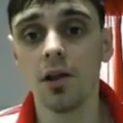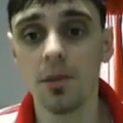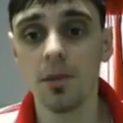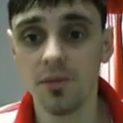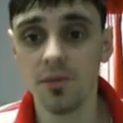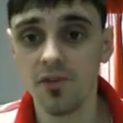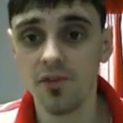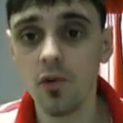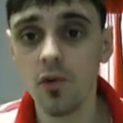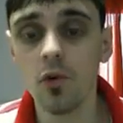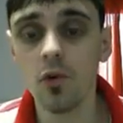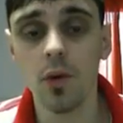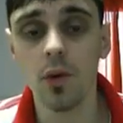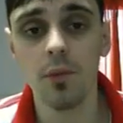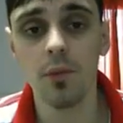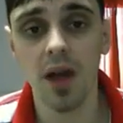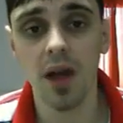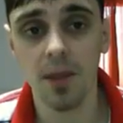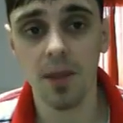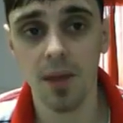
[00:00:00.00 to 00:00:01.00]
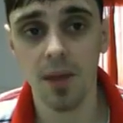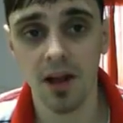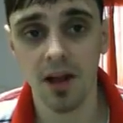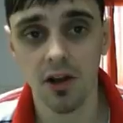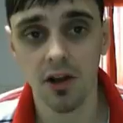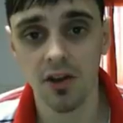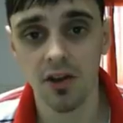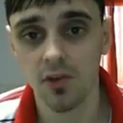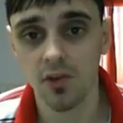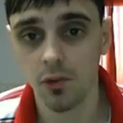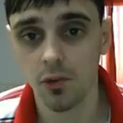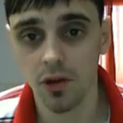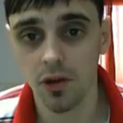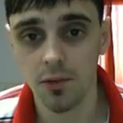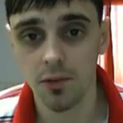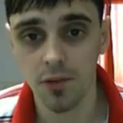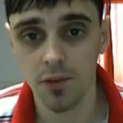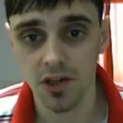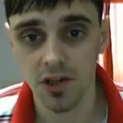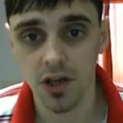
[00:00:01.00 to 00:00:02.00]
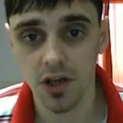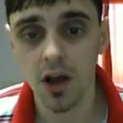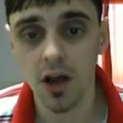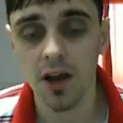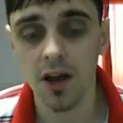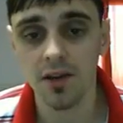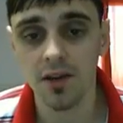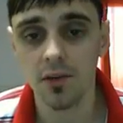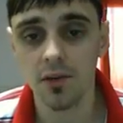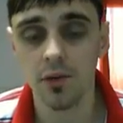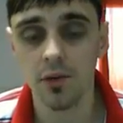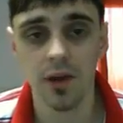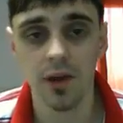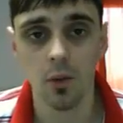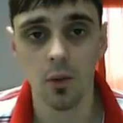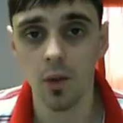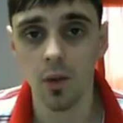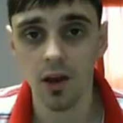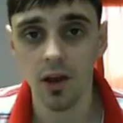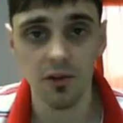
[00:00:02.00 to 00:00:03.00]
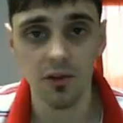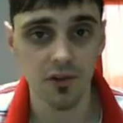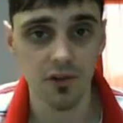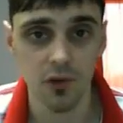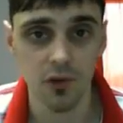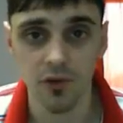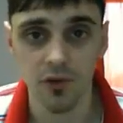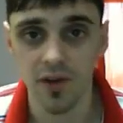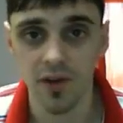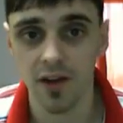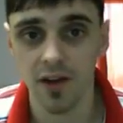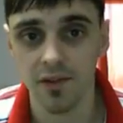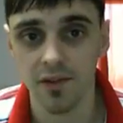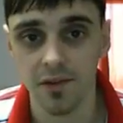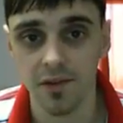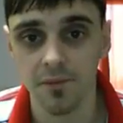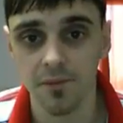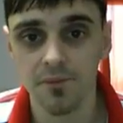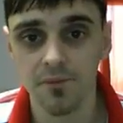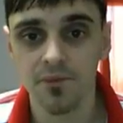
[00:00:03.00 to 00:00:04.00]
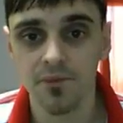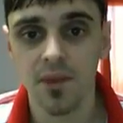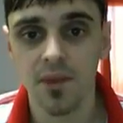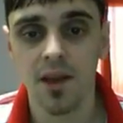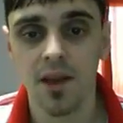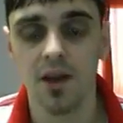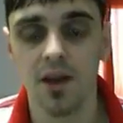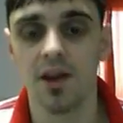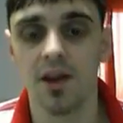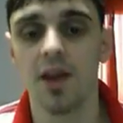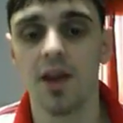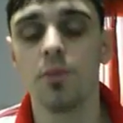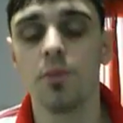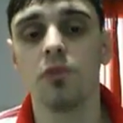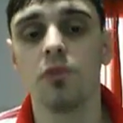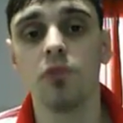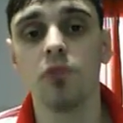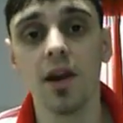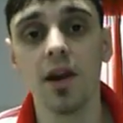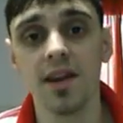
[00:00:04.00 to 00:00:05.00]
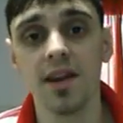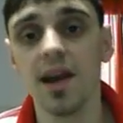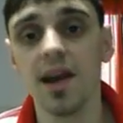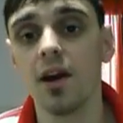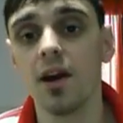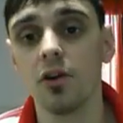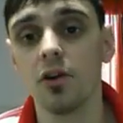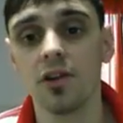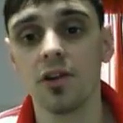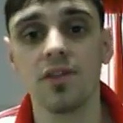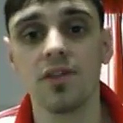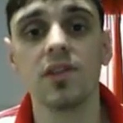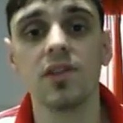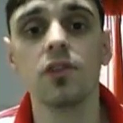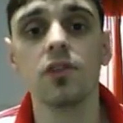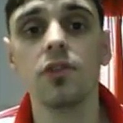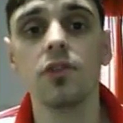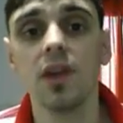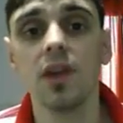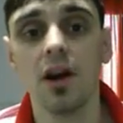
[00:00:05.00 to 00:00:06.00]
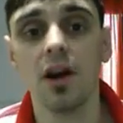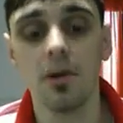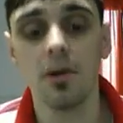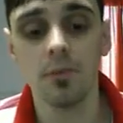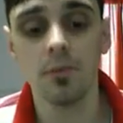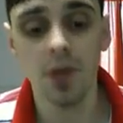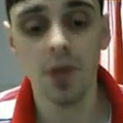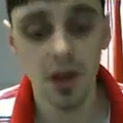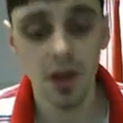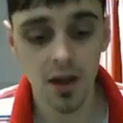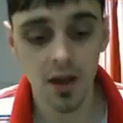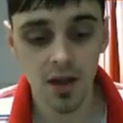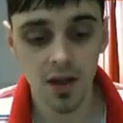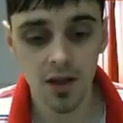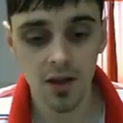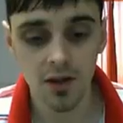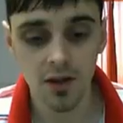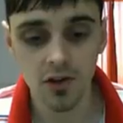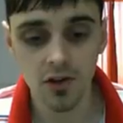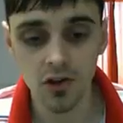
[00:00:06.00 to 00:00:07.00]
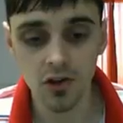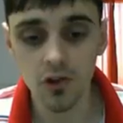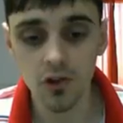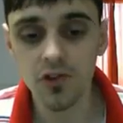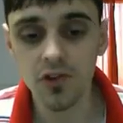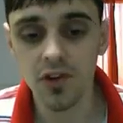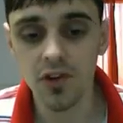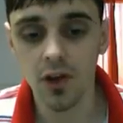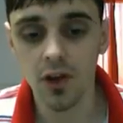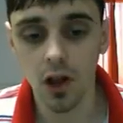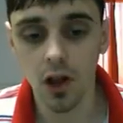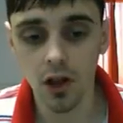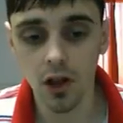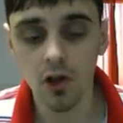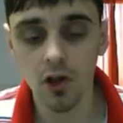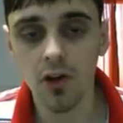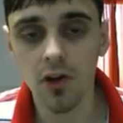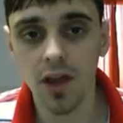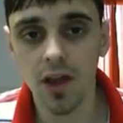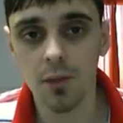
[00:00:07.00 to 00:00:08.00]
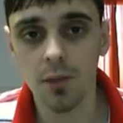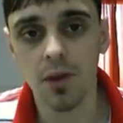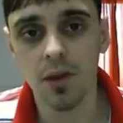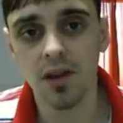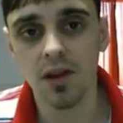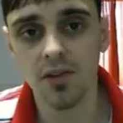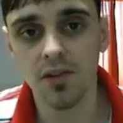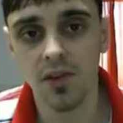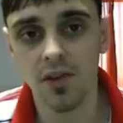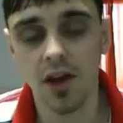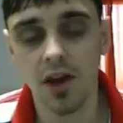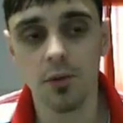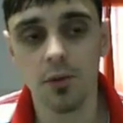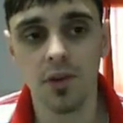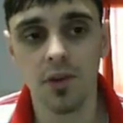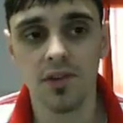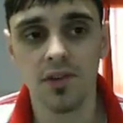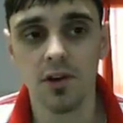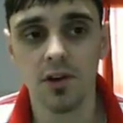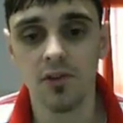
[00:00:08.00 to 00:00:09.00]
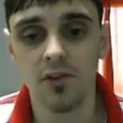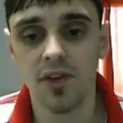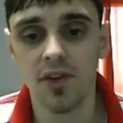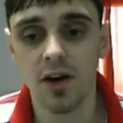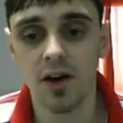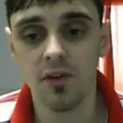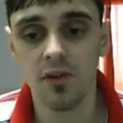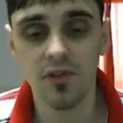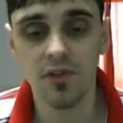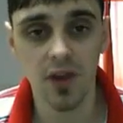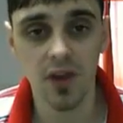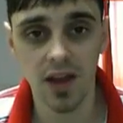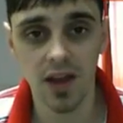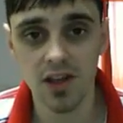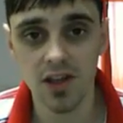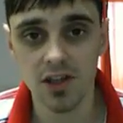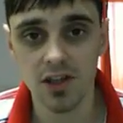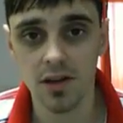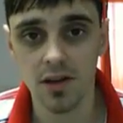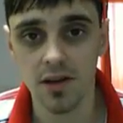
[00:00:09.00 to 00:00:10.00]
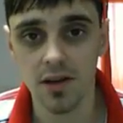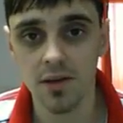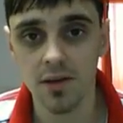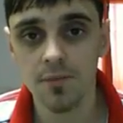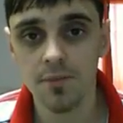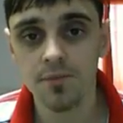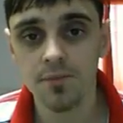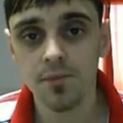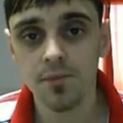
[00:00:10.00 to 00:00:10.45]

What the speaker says: Before, when my ad pack earnings were much higher, this was well over 2,000. Okay, but right now, considering that I'm using a lot of that money to help myself out financially,